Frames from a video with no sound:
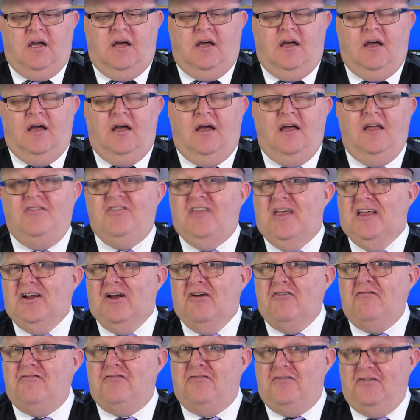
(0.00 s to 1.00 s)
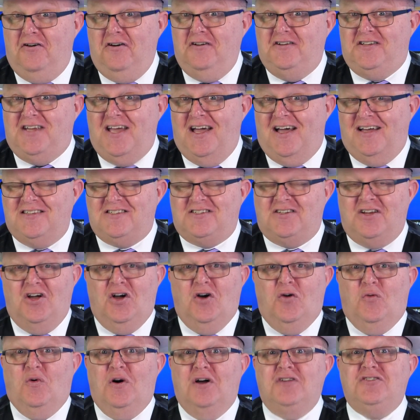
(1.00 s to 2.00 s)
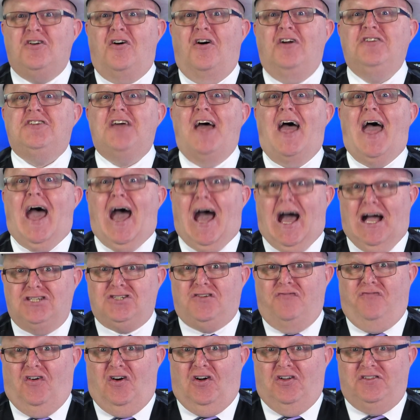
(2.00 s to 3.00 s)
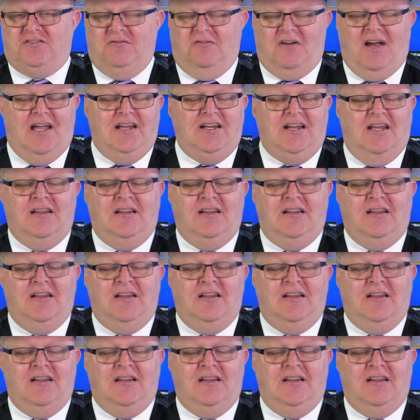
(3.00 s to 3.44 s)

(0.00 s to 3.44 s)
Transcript: And then our third test was onto asphalt, right?